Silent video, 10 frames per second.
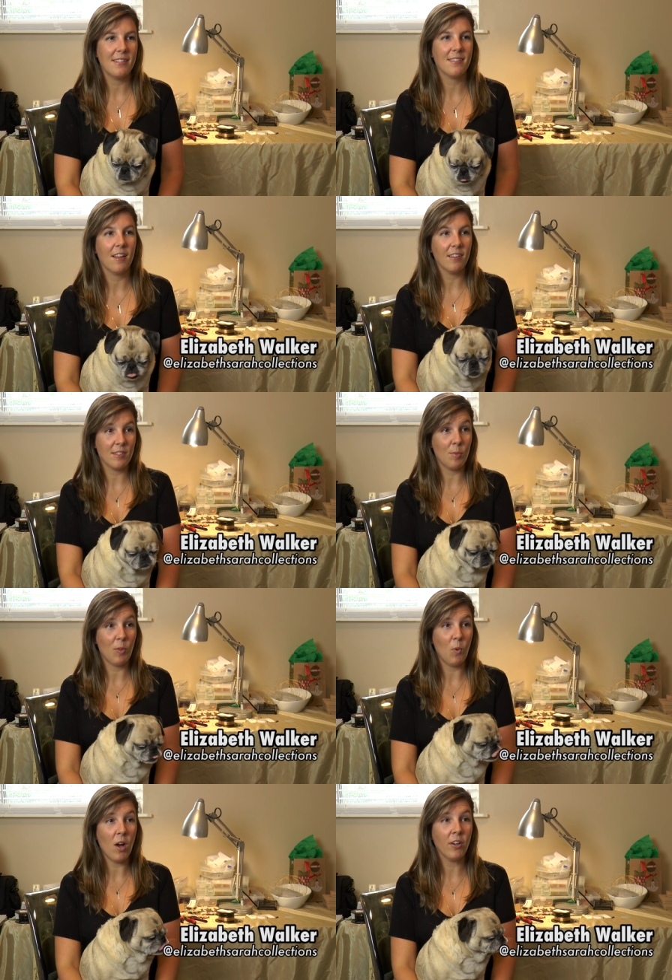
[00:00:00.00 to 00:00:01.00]
is
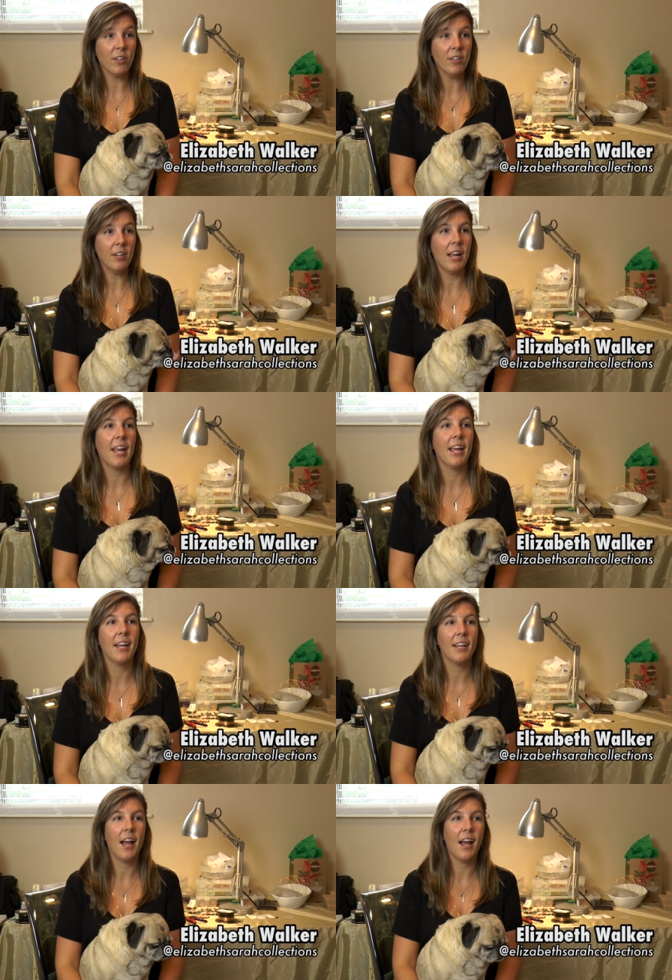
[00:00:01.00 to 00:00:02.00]
Elizabeth Walker,
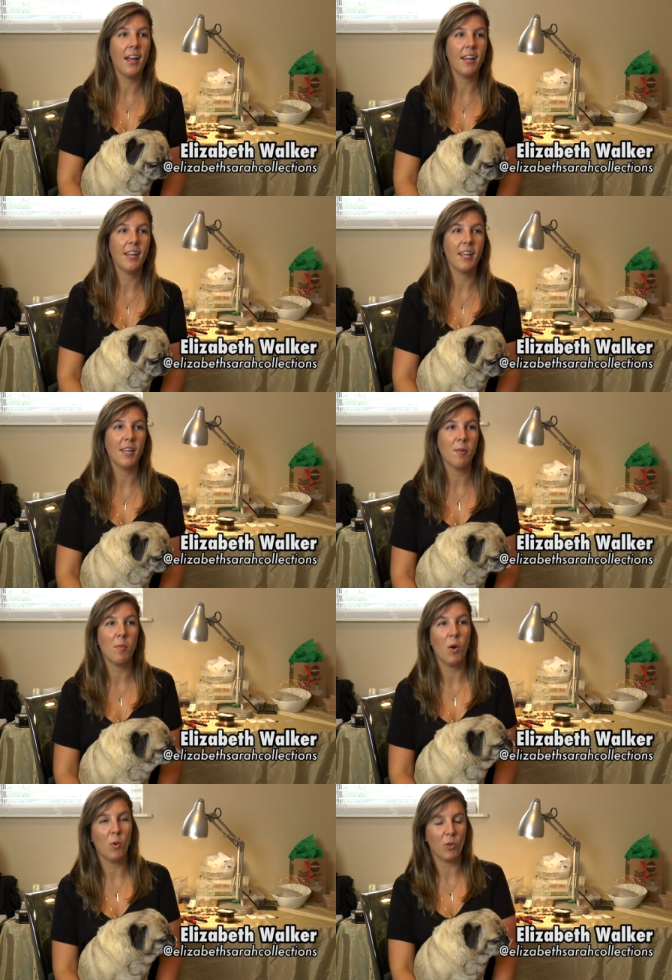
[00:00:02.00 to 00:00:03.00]
and I am
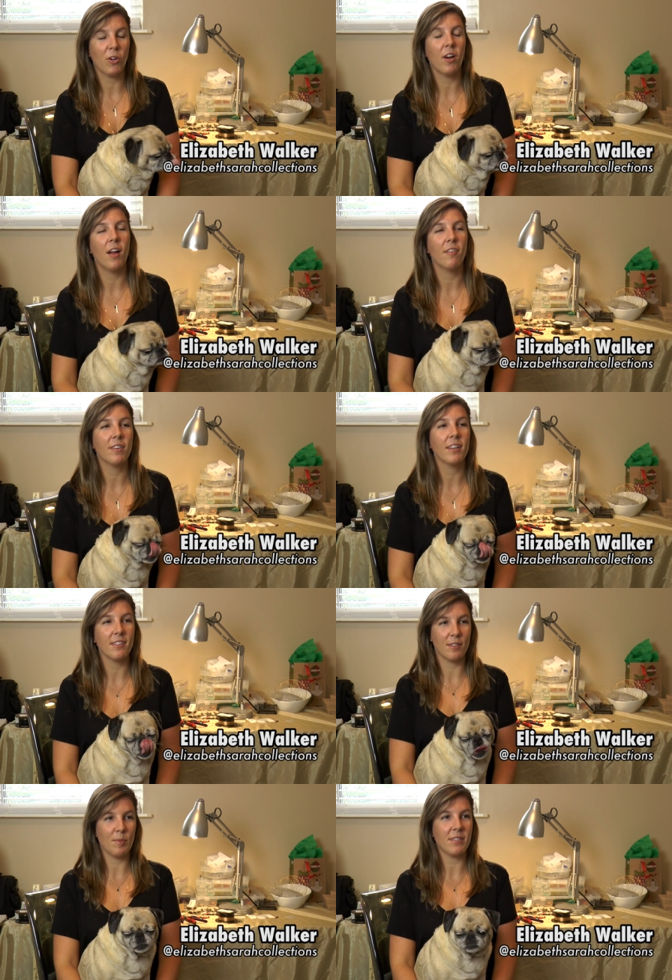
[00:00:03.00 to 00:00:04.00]
owner of
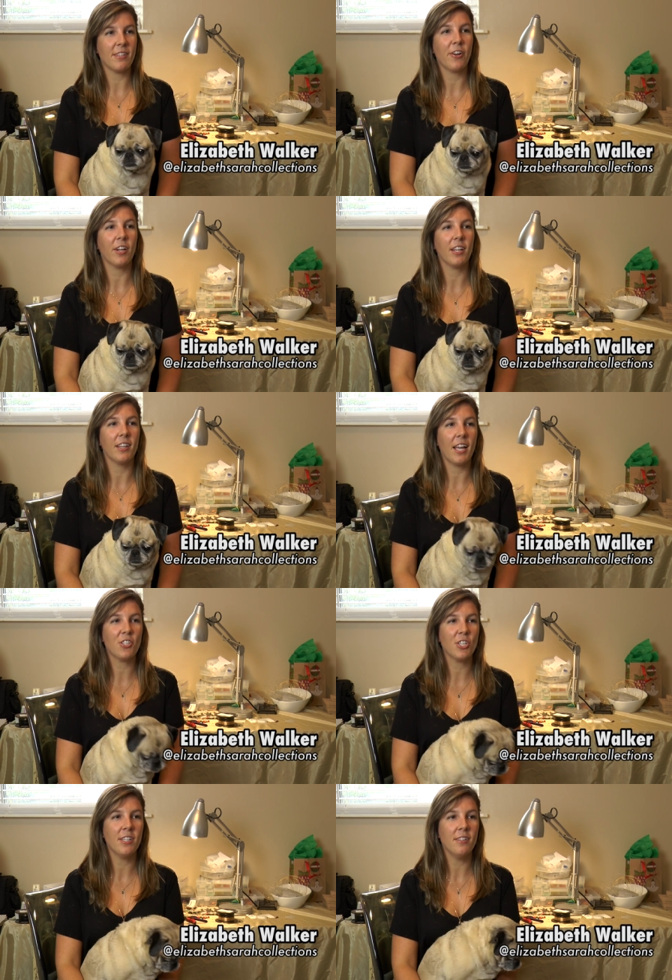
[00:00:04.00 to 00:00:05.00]
Elizabeth Sarah
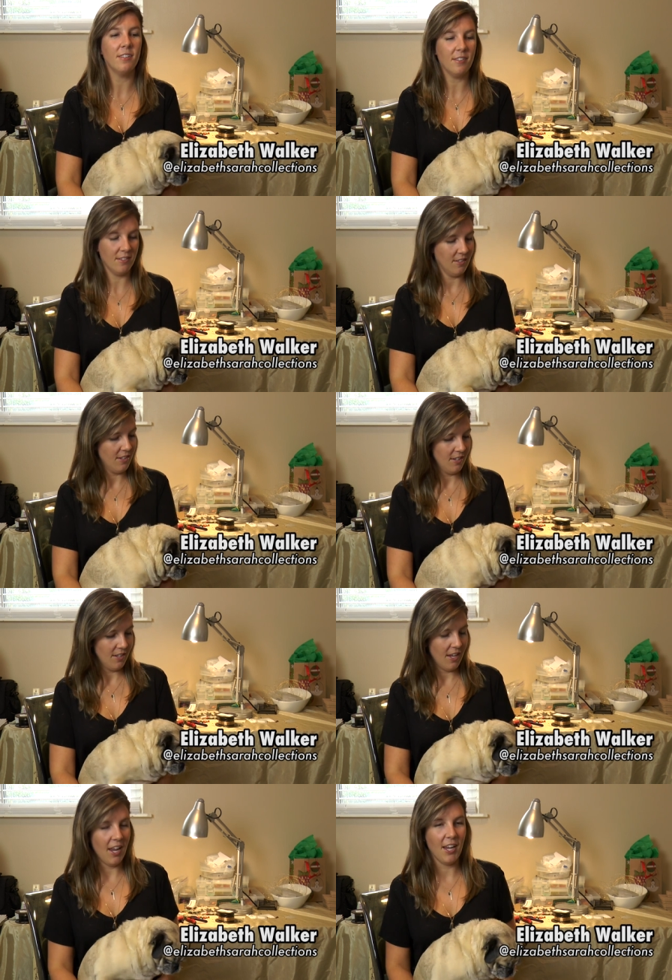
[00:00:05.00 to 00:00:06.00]
Collections,
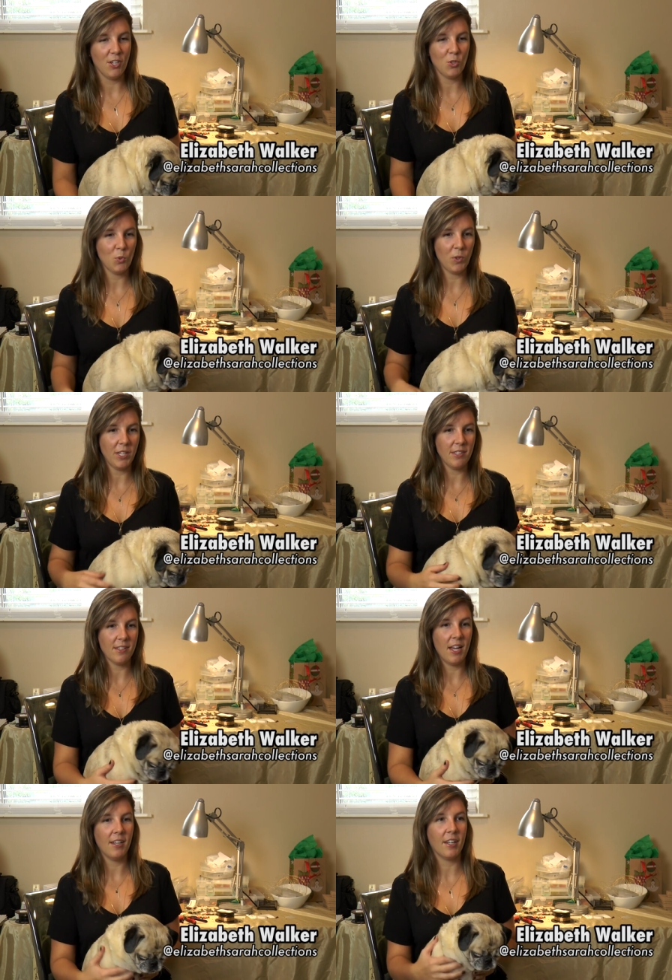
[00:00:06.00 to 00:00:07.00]
a jewelry
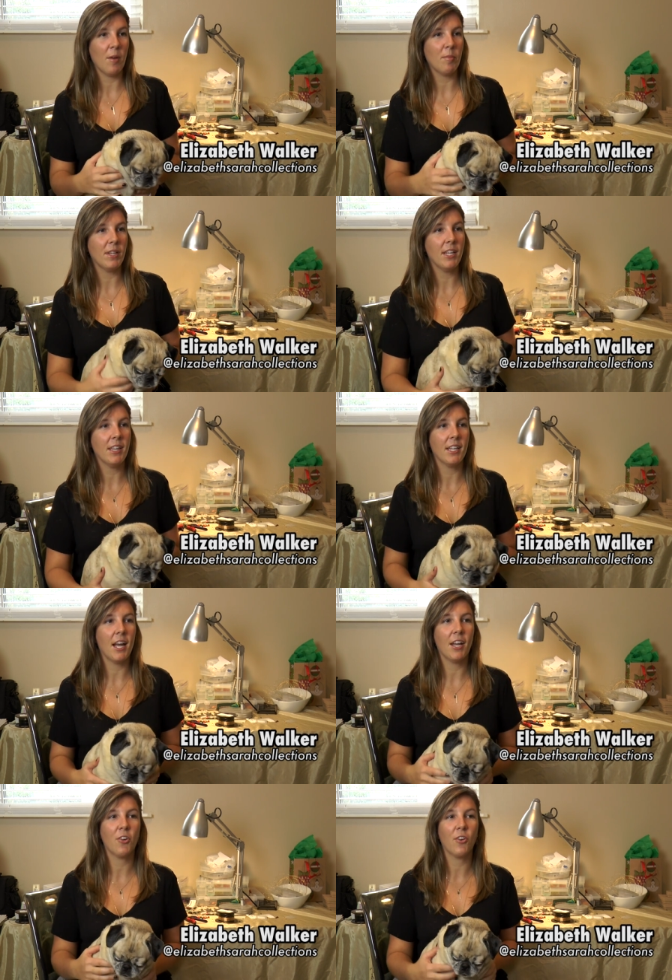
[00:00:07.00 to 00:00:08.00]
design company that
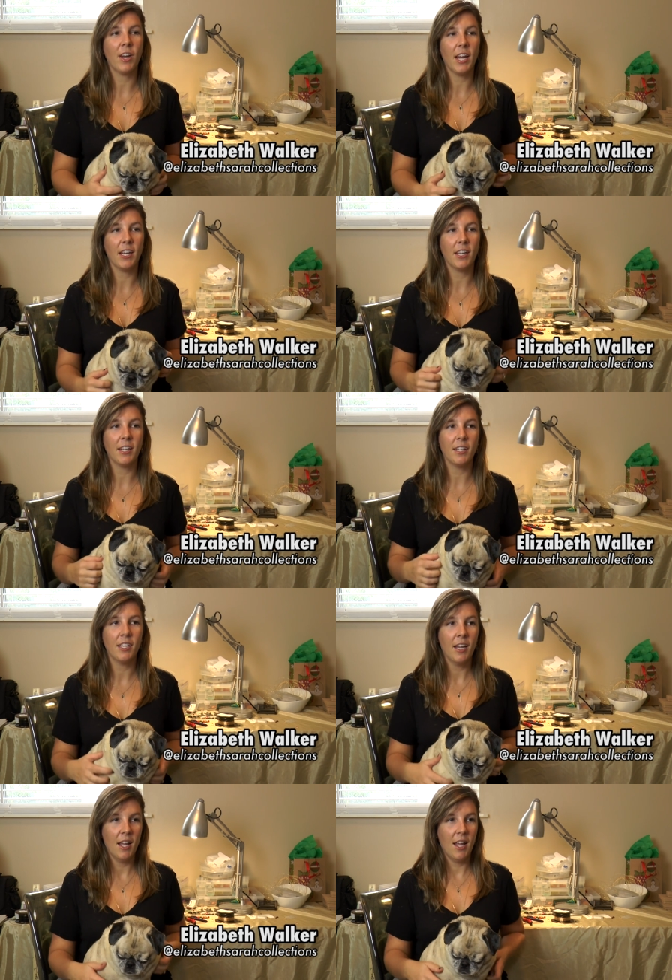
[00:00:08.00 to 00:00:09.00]
I created
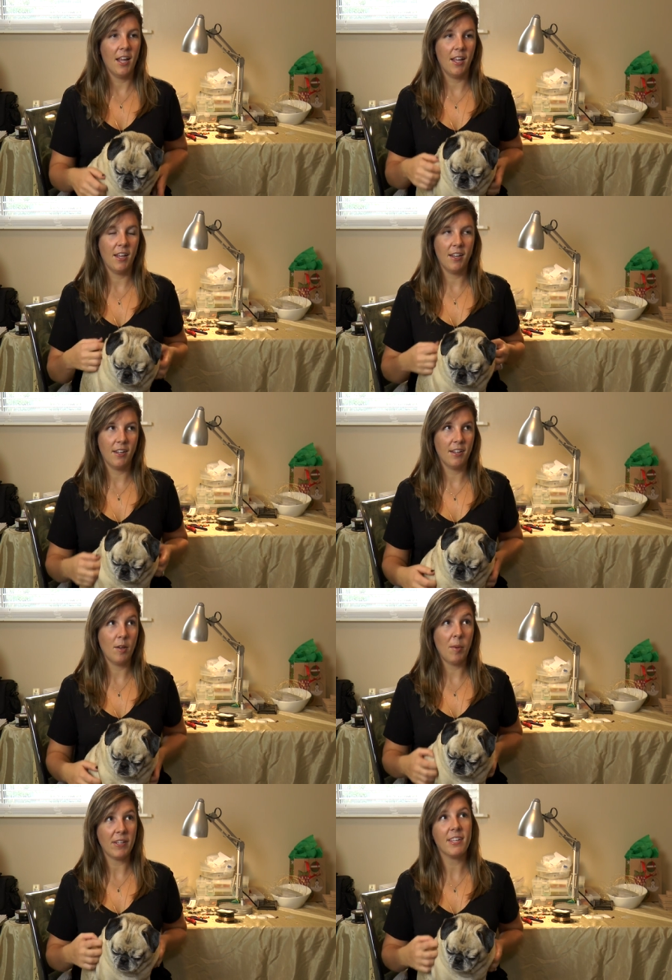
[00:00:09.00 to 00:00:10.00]
and
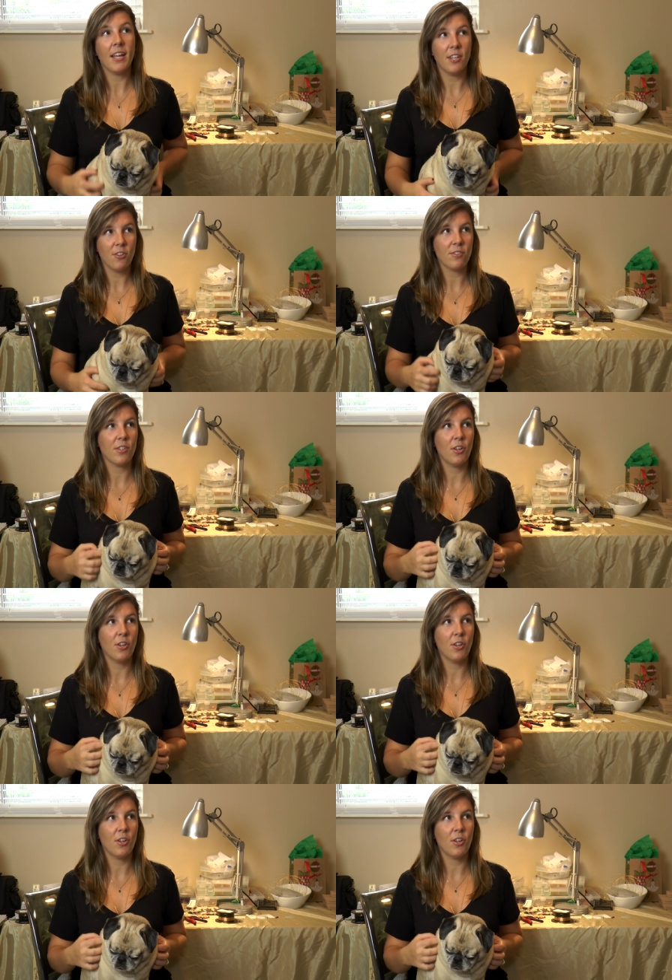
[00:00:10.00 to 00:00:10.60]
about 10 years